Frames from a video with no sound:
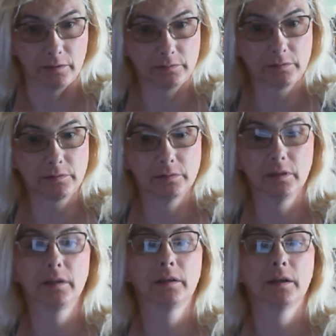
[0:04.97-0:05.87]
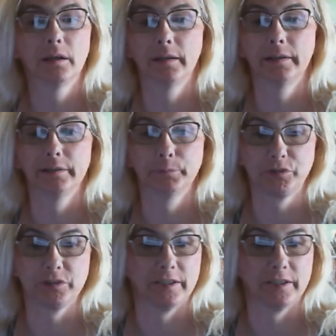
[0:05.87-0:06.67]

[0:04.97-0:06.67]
I'm Celeste Stacy.